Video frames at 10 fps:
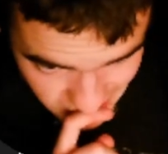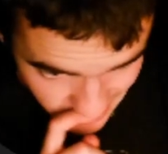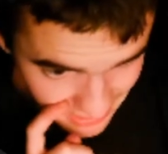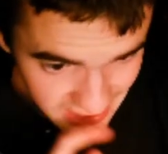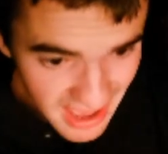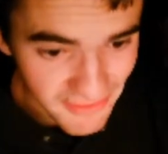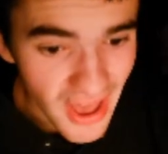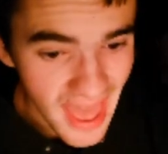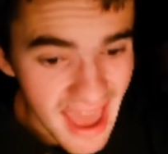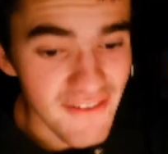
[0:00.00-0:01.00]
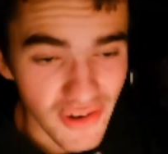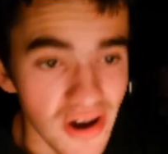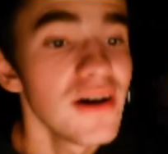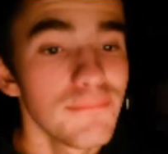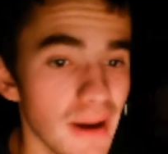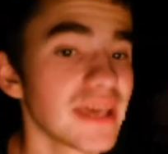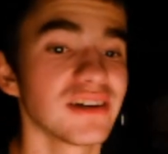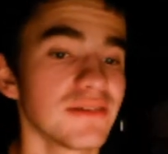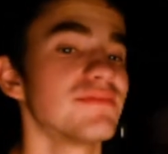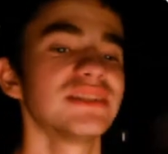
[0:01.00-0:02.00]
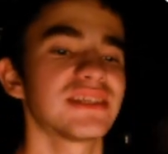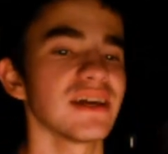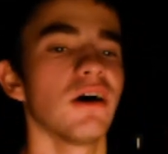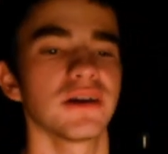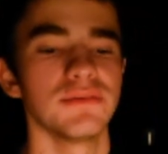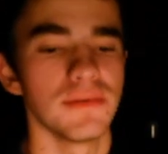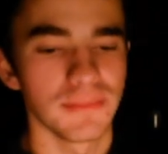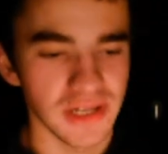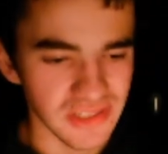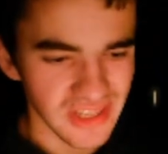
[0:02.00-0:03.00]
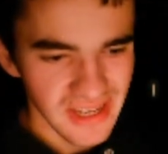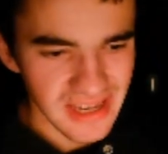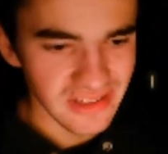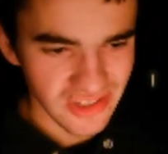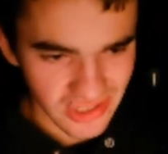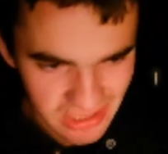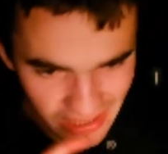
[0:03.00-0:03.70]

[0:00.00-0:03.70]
can never, ever make a convincing argument because it's just